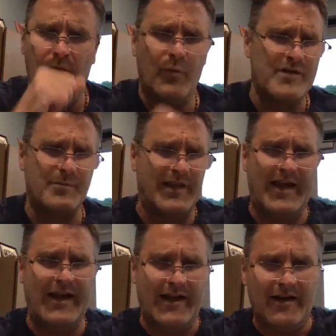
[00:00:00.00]
was
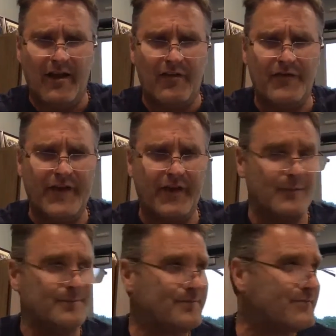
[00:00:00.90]
playing on another
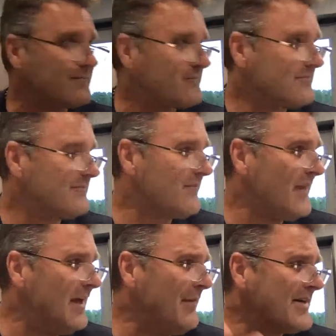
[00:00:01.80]
field,
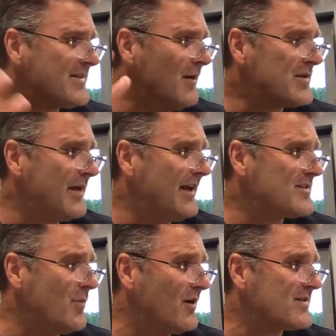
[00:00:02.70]
and my son was playing a
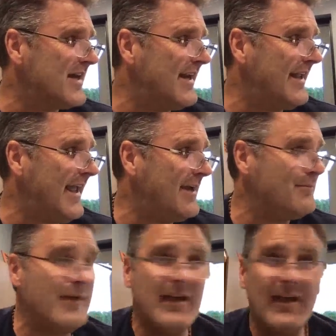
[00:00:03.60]
small-sided
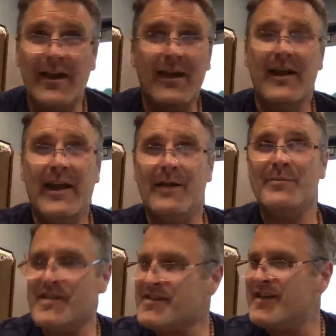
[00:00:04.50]
game, and I'm
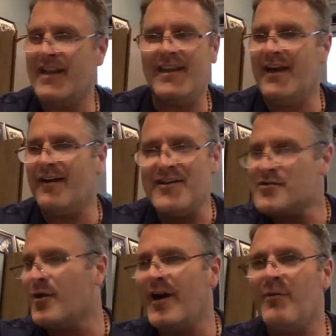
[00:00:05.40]
just sitting there
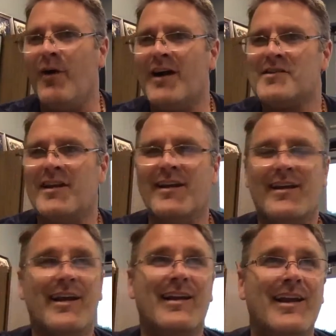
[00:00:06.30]
enjoying watching it,
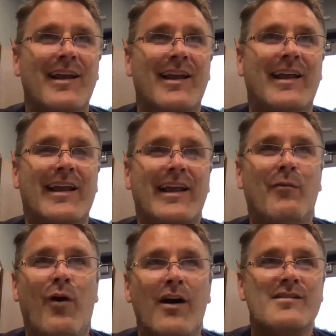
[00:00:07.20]
and he
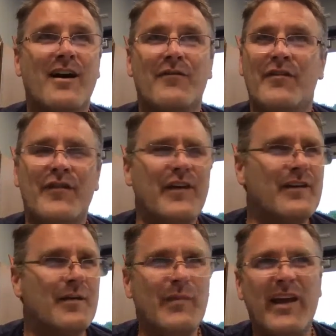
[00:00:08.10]
walks off the field.
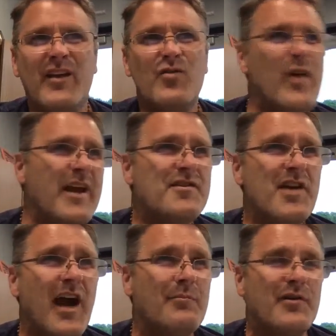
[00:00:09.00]
And I'm like, "Great
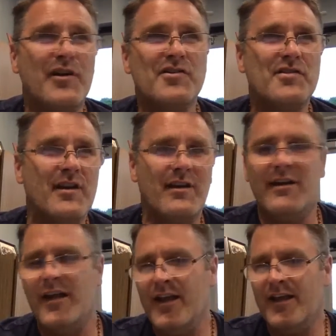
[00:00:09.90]
job,
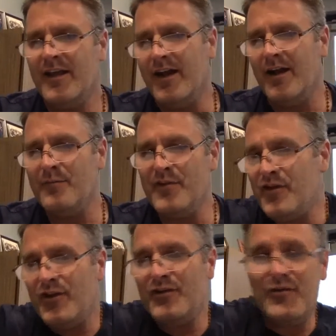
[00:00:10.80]
Christian! Um, you
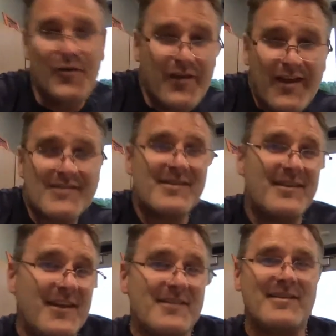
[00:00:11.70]
could do this,
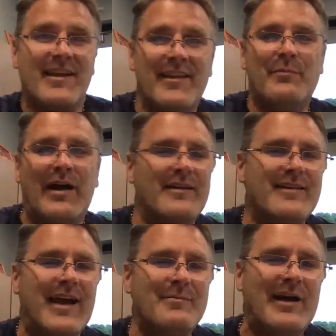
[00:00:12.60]
this." And by the
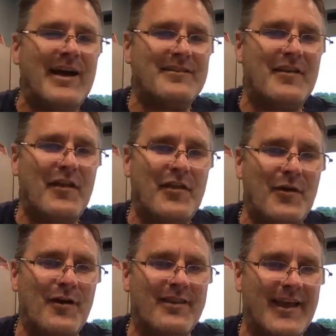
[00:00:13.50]
time I got to the
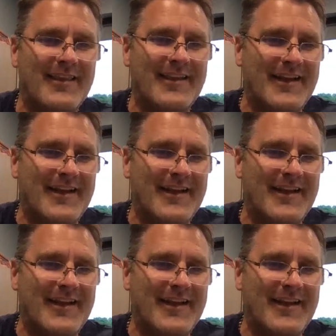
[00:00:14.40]
third thing that he